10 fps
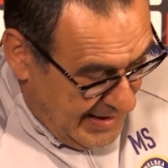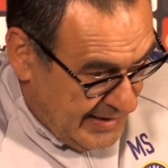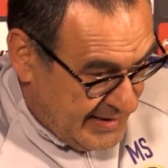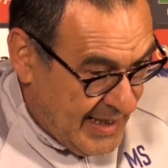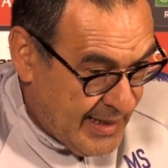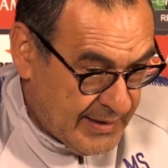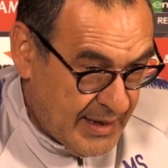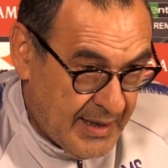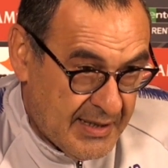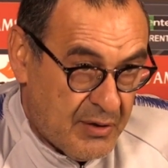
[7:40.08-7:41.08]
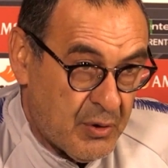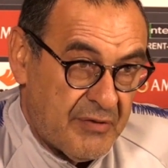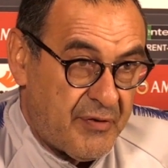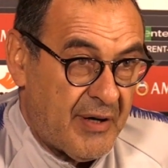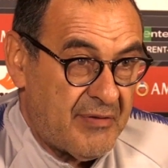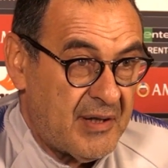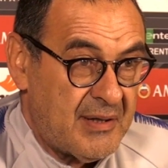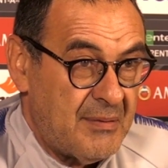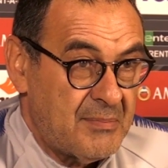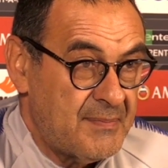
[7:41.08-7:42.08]
Hazard is good for every
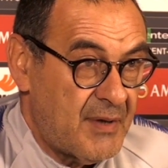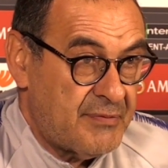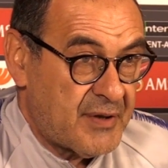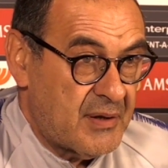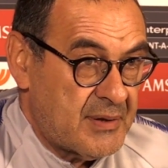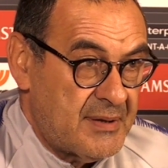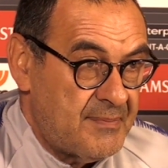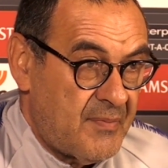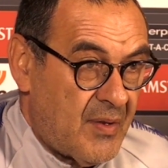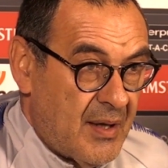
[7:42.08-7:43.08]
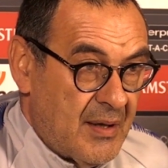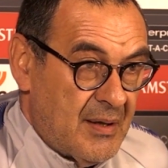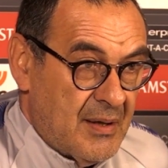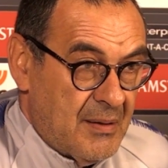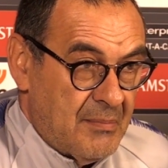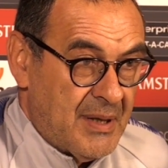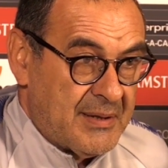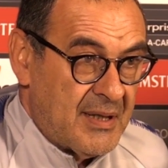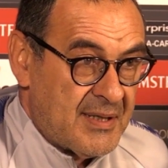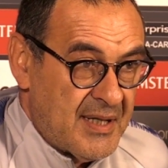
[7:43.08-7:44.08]
team, of course,
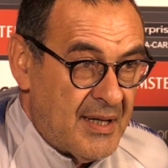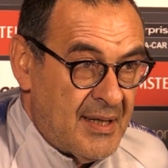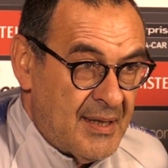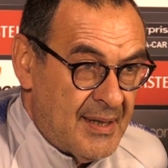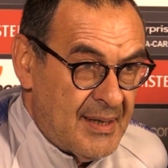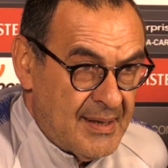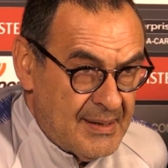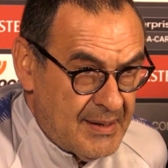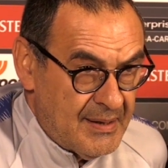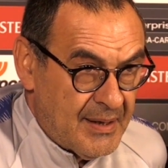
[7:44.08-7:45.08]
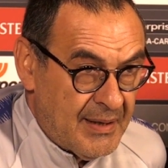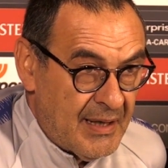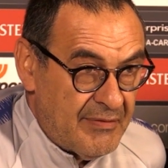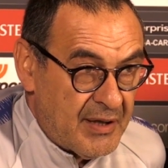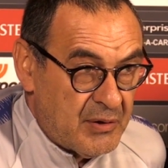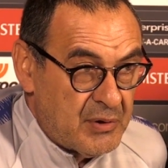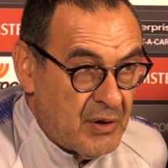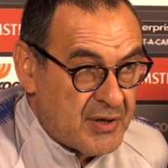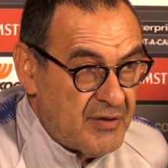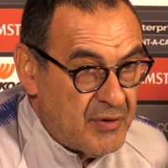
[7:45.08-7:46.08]
but is uh, really very good
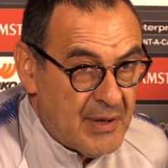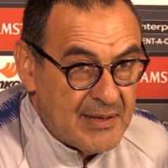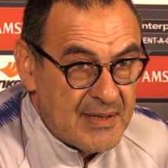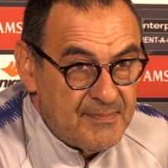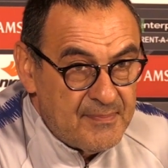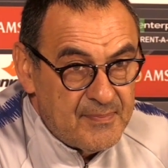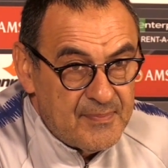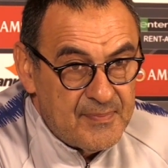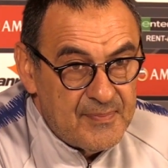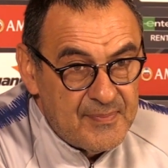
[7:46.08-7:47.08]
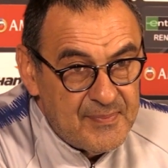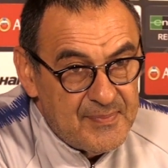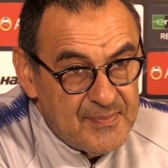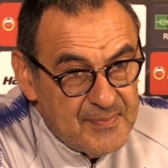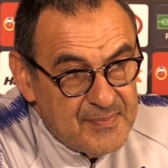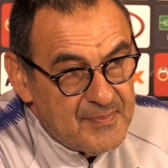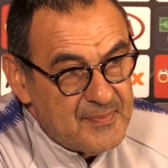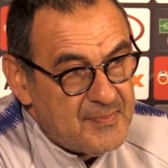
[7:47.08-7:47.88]
also for us. Matt.